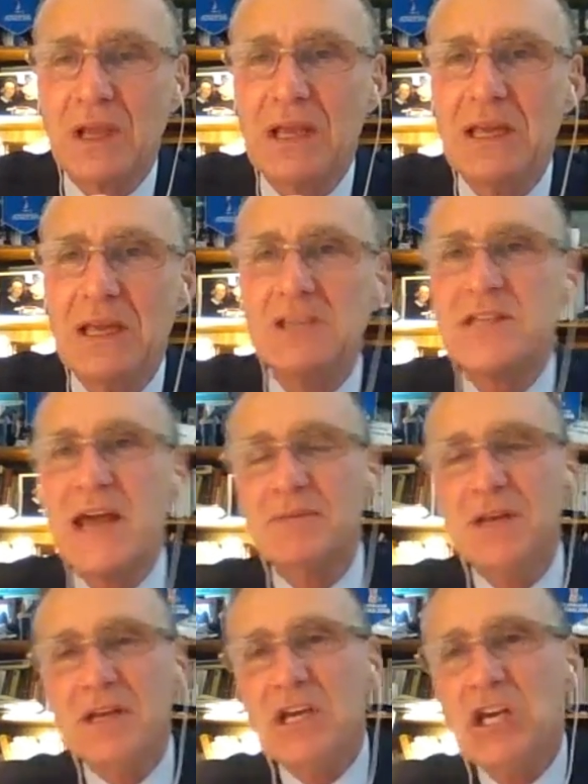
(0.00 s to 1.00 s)
is that
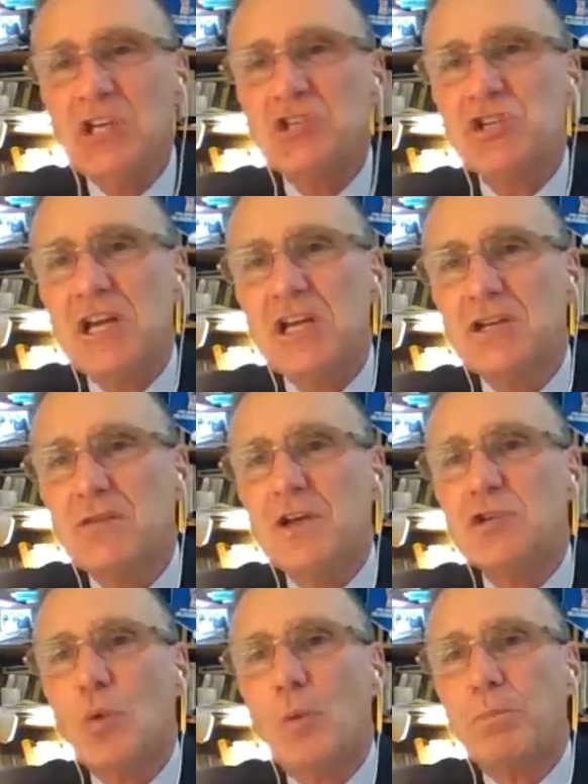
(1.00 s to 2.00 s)
each
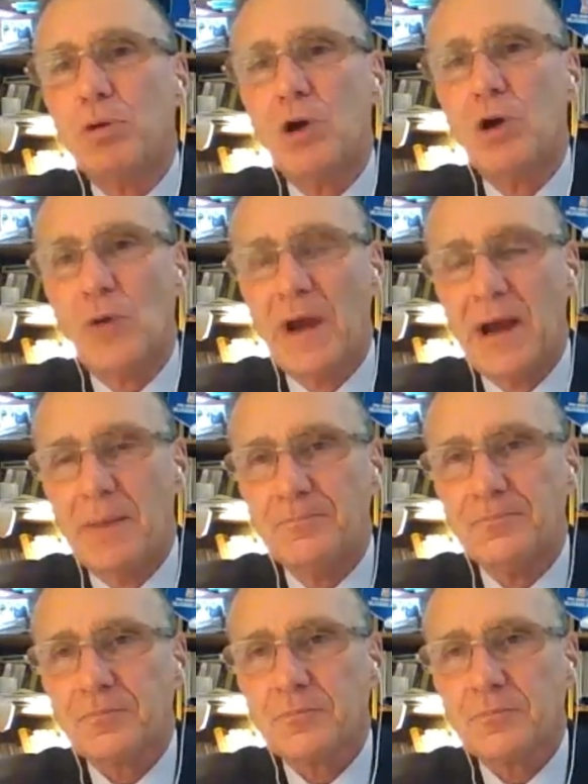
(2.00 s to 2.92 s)
individual program